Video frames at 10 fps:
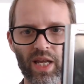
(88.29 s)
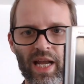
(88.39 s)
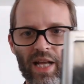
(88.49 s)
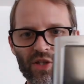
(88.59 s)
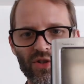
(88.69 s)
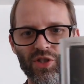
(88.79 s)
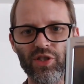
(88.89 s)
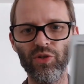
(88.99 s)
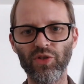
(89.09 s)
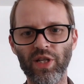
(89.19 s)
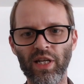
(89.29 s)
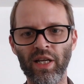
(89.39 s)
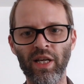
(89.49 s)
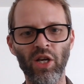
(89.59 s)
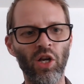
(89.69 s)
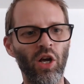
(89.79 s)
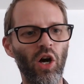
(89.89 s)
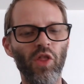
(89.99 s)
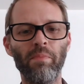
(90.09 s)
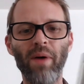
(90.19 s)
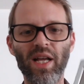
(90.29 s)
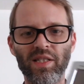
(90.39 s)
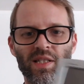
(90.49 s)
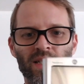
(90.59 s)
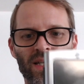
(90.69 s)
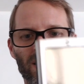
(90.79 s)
And I used to use it on the bus.